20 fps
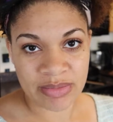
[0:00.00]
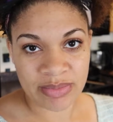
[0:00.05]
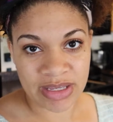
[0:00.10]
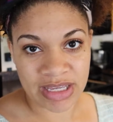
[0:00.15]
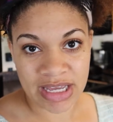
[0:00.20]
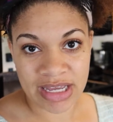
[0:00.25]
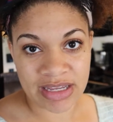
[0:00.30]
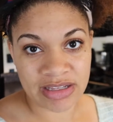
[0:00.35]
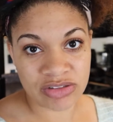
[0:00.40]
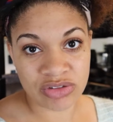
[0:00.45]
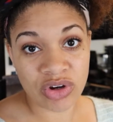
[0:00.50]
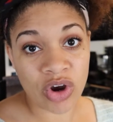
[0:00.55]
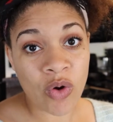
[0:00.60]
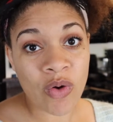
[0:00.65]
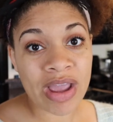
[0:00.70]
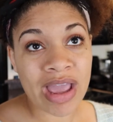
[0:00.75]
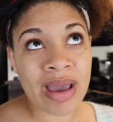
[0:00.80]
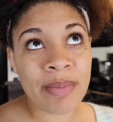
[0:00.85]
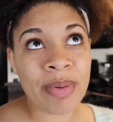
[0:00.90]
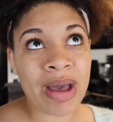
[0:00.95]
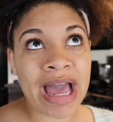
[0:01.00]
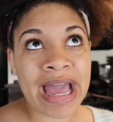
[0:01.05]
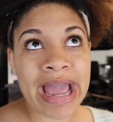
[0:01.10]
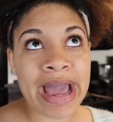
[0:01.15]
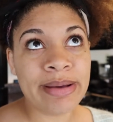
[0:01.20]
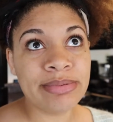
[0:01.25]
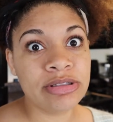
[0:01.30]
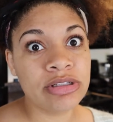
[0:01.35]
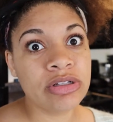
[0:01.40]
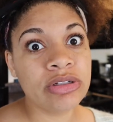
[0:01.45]
because growing up, I
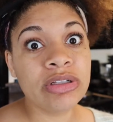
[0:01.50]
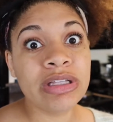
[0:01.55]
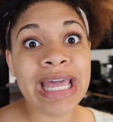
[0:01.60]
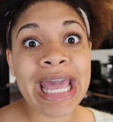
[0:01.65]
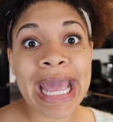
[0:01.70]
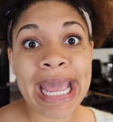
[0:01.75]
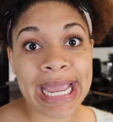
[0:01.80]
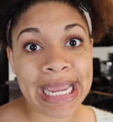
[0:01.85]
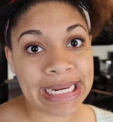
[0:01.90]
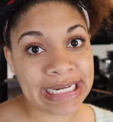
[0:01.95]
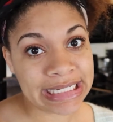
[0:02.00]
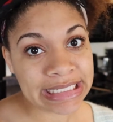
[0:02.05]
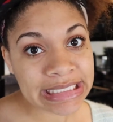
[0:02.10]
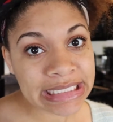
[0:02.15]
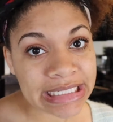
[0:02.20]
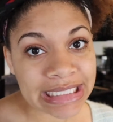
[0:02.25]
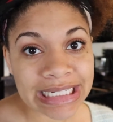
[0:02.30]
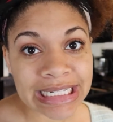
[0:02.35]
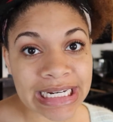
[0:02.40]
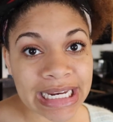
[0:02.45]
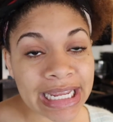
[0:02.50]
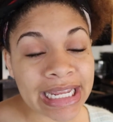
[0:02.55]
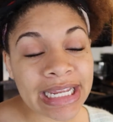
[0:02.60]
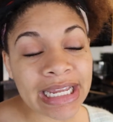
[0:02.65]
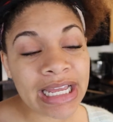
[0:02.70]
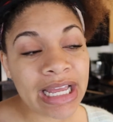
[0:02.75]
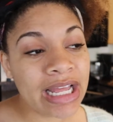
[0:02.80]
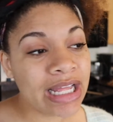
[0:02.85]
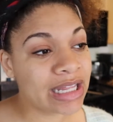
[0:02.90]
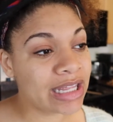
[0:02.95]
absolutely hated
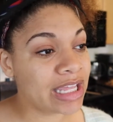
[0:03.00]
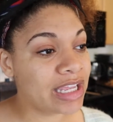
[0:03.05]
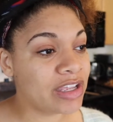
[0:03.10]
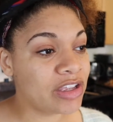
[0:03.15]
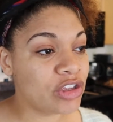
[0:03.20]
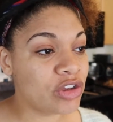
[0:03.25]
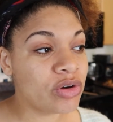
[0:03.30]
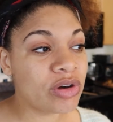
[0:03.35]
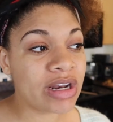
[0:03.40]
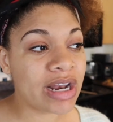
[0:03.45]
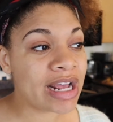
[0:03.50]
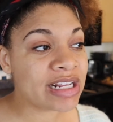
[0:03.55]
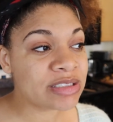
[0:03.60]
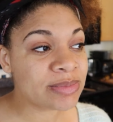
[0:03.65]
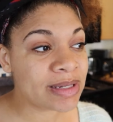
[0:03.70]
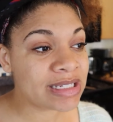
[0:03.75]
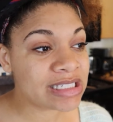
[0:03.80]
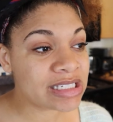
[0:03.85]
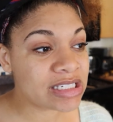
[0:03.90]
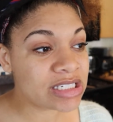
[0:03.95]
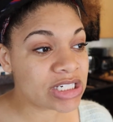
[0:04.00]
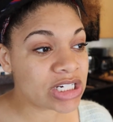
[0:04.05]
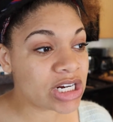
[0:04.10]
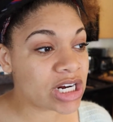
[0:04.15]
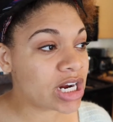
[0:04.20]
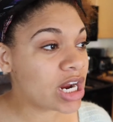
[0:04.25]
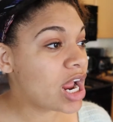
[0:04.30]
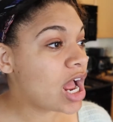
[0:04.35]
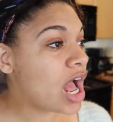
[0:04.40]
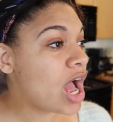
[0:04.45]
cleaning. Like, you can ask my
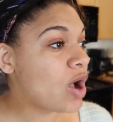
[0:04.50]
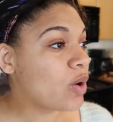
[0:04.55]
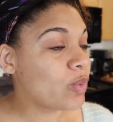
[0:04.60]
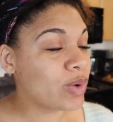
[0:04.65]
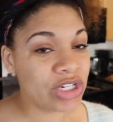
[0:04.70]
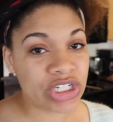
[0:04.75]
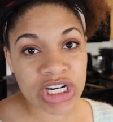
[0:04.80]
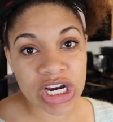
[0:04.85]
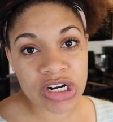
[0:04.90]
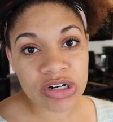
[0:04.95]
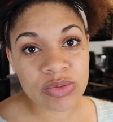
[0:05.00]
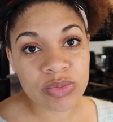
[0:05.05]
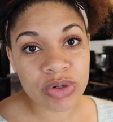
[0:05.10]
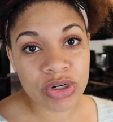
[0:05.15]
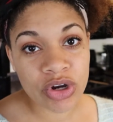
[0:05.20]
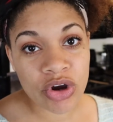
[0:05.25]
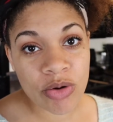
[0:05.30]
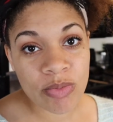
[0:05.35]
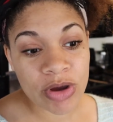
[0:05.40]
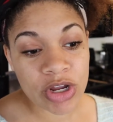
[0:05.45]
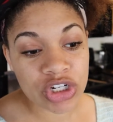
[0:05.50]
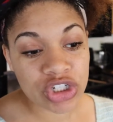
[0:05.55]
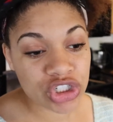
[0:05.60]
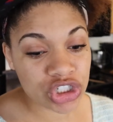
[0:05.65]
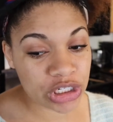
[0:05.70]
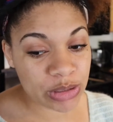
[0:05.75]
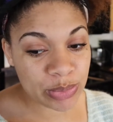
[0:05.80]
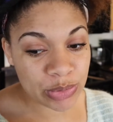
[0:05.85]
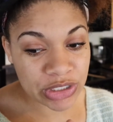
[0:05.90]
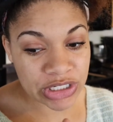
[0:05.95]
sister, we shared a room.
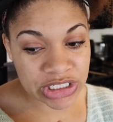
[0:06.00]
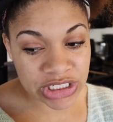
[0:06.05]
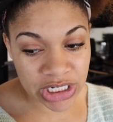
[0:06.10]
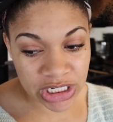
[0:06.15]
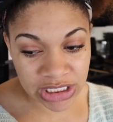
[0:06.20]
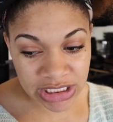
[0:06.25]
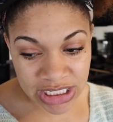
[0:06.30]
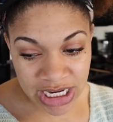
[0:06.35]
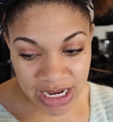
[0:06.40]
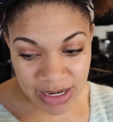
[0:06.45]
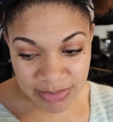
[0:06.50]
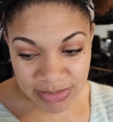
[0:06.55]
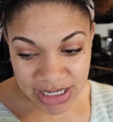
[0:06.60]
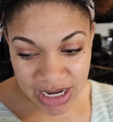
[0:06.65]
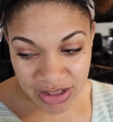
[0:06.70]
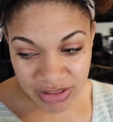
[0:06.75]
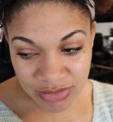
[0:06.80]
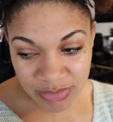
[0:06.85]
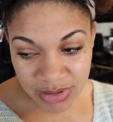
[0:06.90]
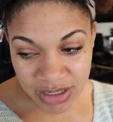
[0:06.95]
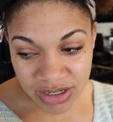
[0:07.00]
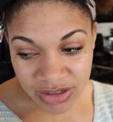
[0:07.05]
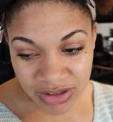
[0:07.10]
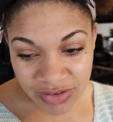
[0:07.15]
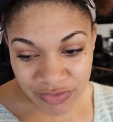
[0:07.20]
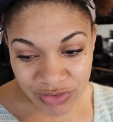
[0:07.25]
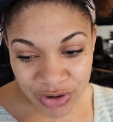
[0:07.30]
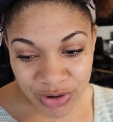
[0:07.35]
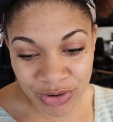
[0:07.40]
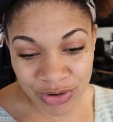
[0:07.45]
She put duct tape down the middle
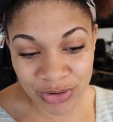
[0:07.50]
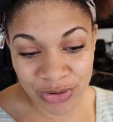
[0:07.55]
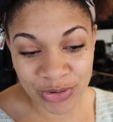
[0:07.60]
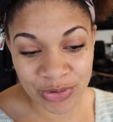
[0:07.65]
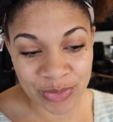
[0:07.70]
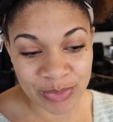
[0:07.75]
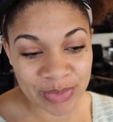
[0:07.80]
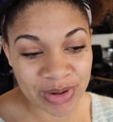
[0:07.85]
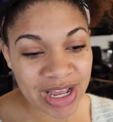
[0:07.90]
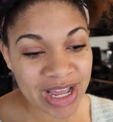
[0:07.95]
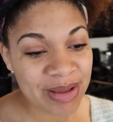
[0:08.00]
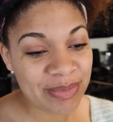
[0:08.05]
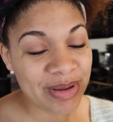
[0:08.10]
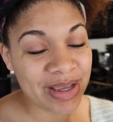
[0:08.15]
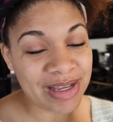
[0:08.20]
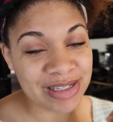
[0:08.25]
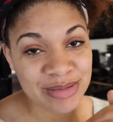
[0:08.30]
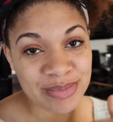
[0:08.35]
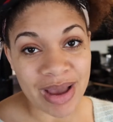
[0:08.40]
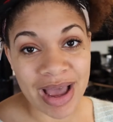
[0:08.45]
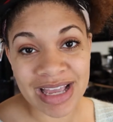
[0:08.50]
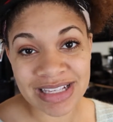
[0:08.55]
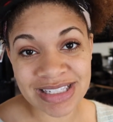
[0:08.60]
of the room because my